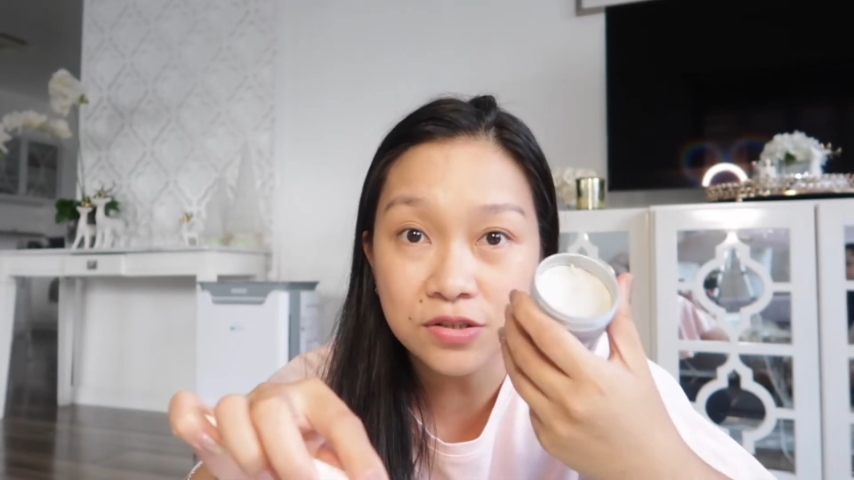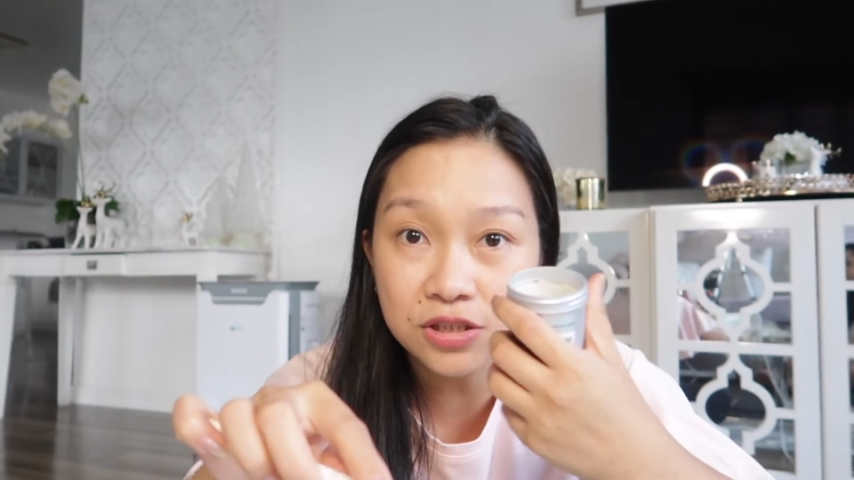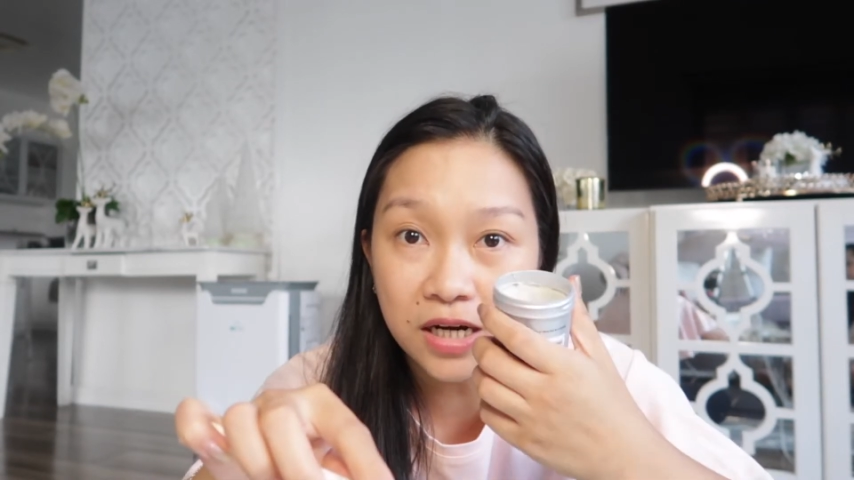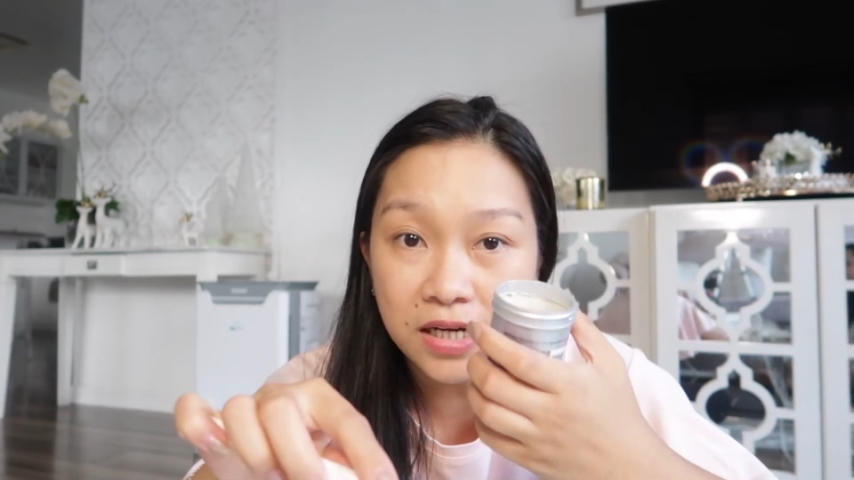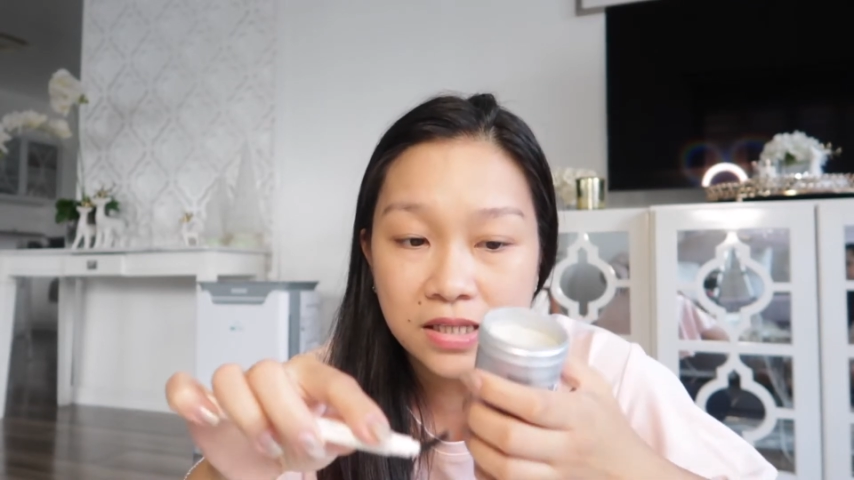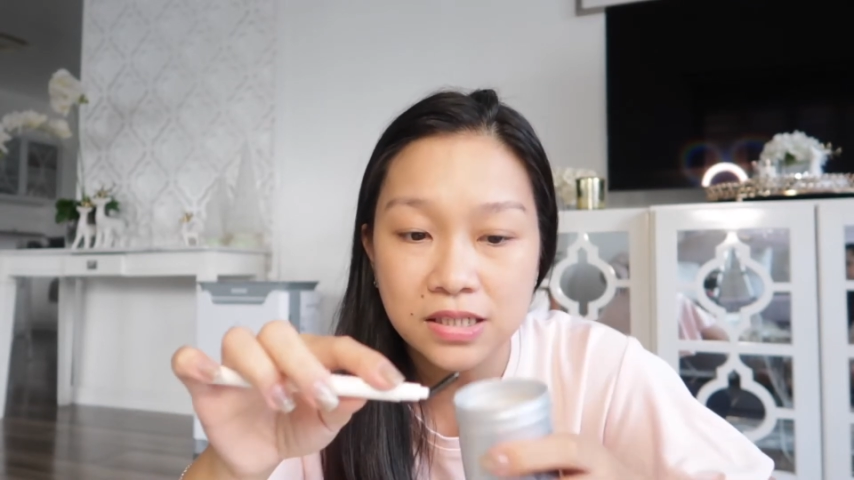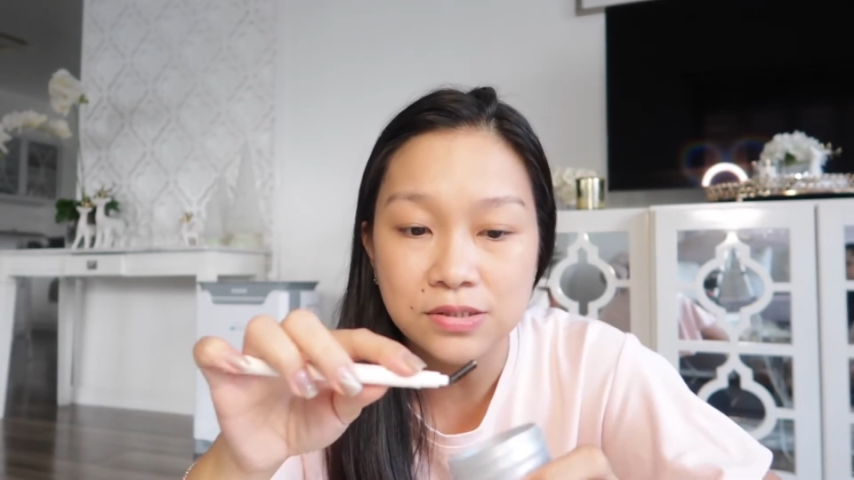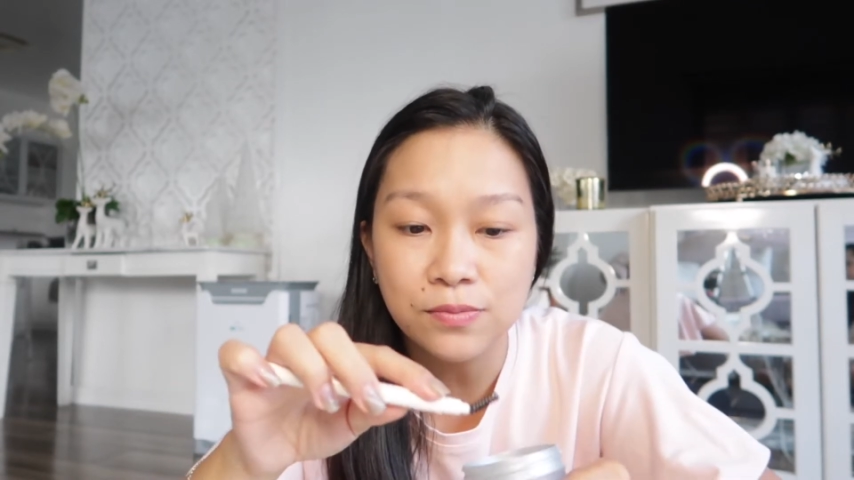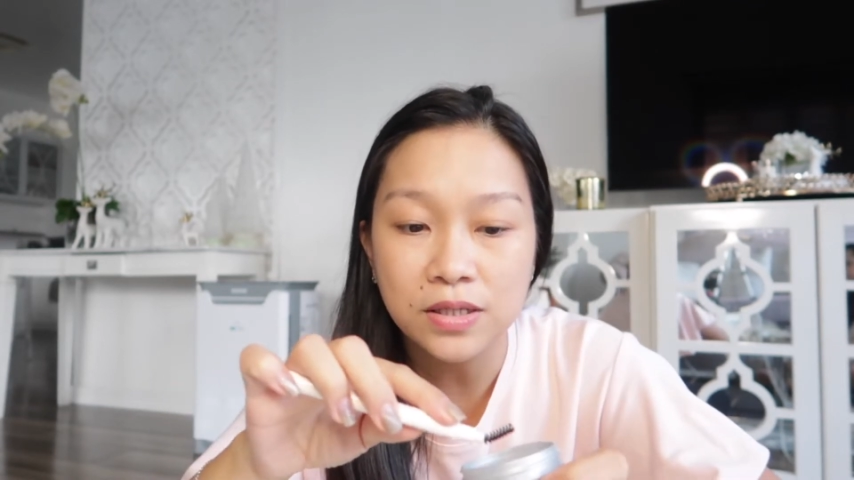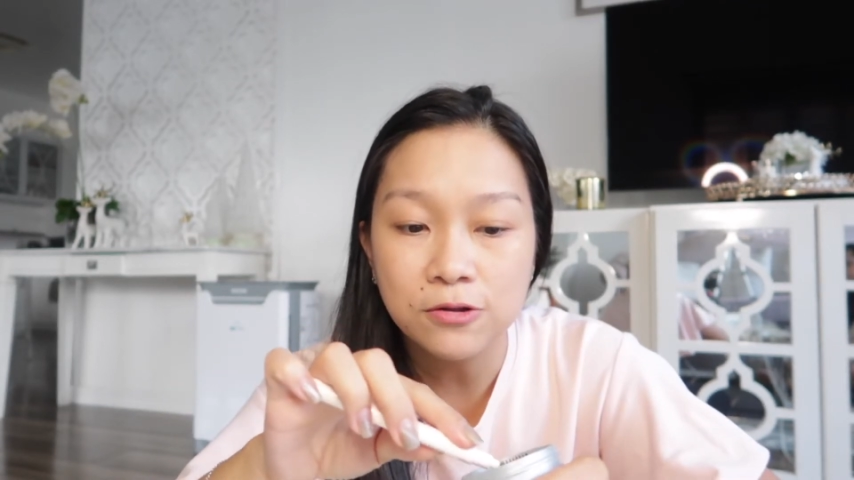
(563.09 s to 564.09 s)
to try
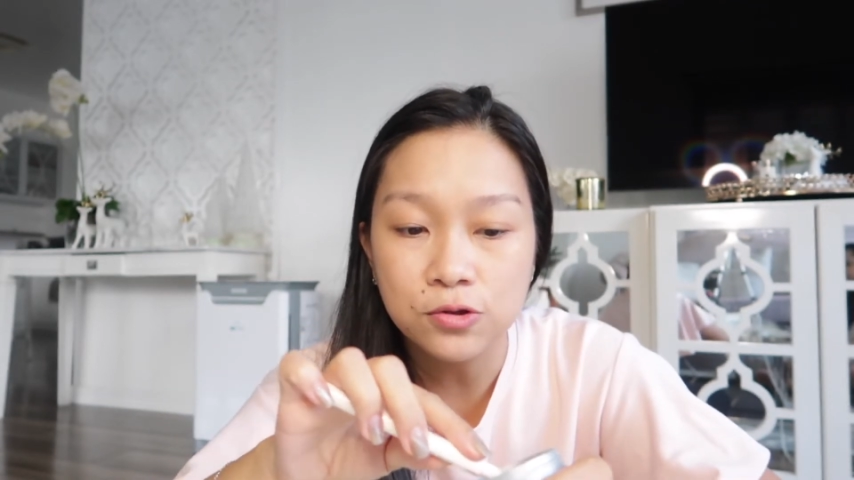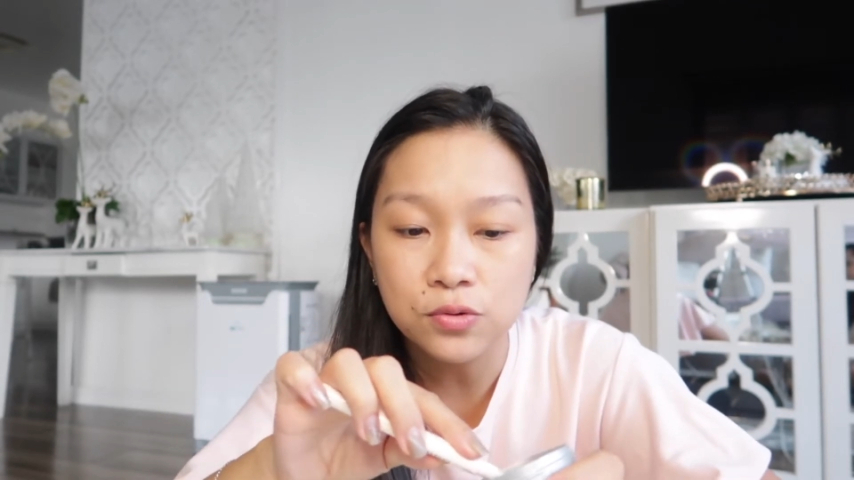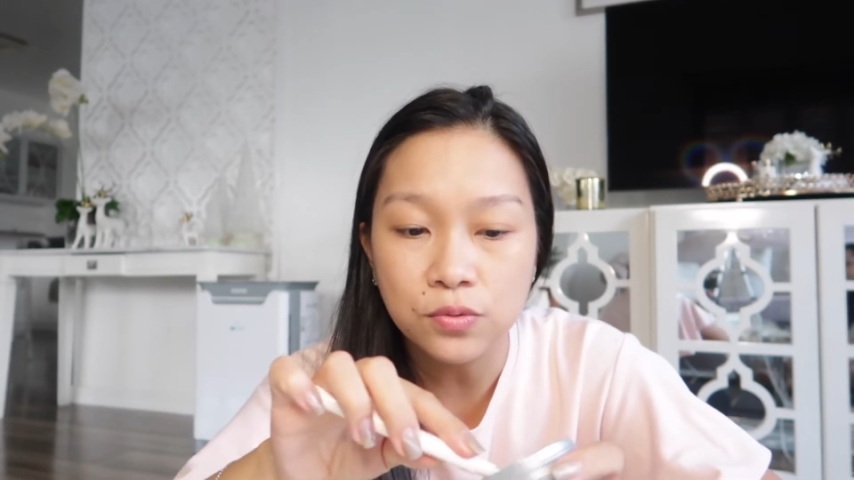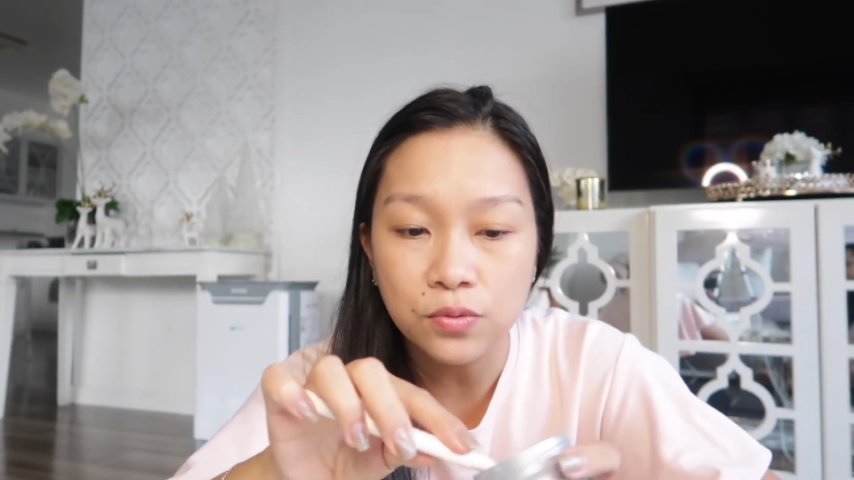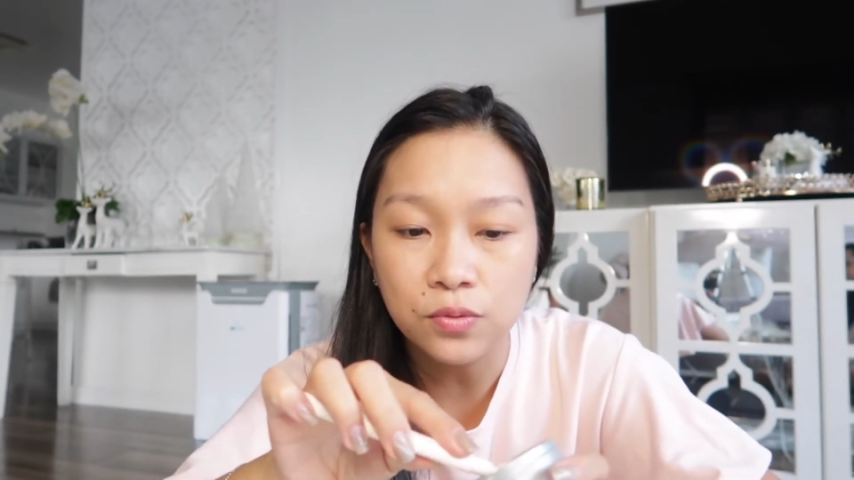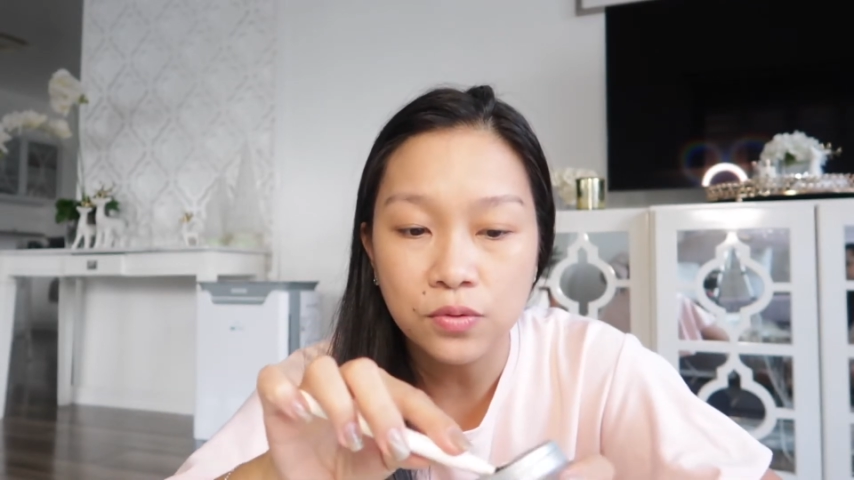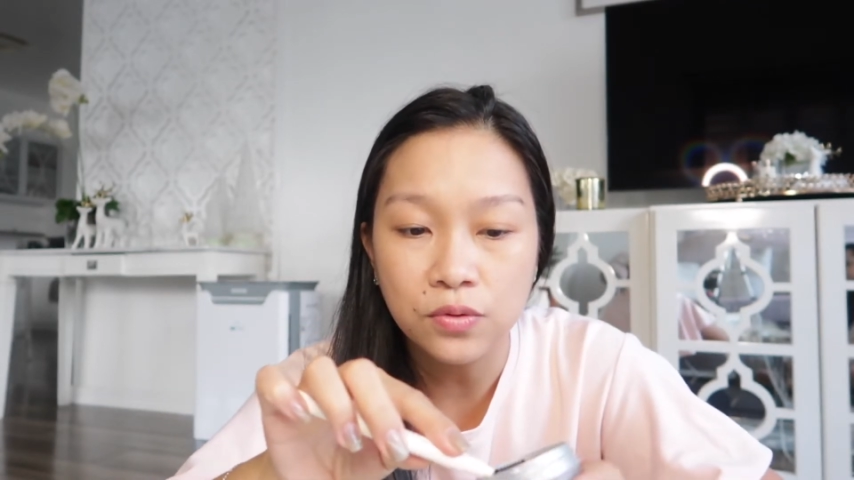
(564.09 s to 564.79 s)
this one too.